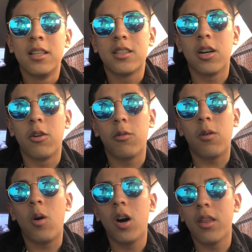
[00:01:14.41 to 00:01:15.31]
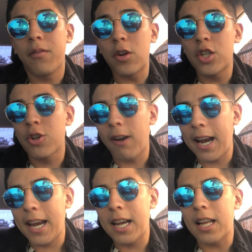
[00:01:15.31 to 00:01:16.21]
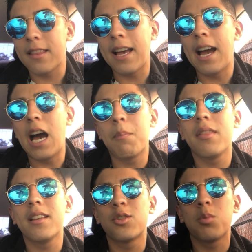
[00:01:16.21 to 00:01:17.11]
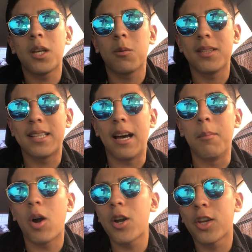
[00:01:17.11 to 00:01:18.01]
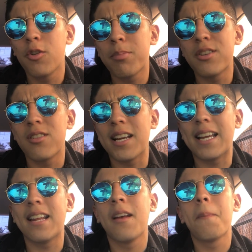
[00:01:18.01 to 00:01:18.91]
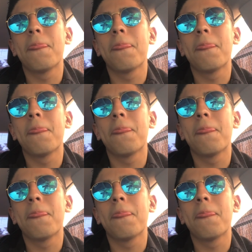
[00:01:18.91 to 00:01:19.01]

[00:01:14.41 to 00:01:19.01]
So, the first trade that happened this week was the Amari Cooper trade